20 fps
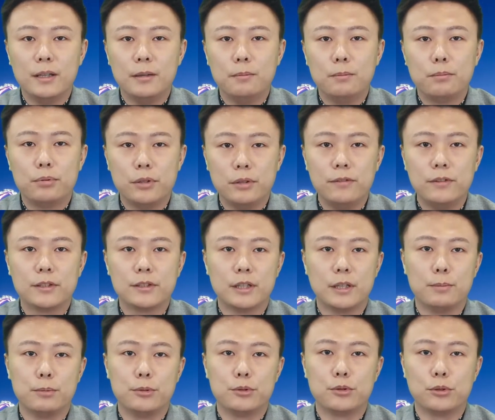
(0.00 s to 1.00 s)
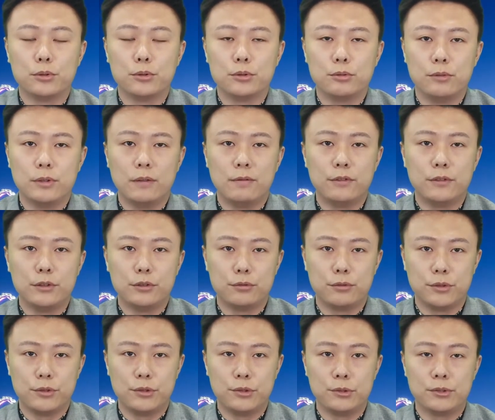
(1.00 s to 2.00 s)
In previous episodes, we have
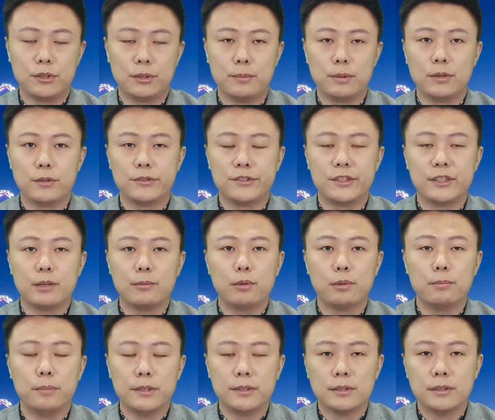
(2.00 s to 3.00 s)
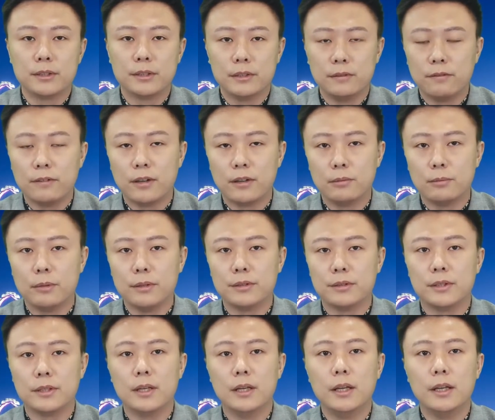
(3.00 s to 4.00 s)
introduced about Singapore business
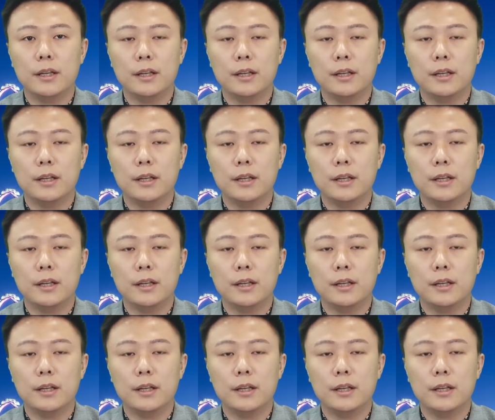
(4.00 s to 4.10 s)
environment,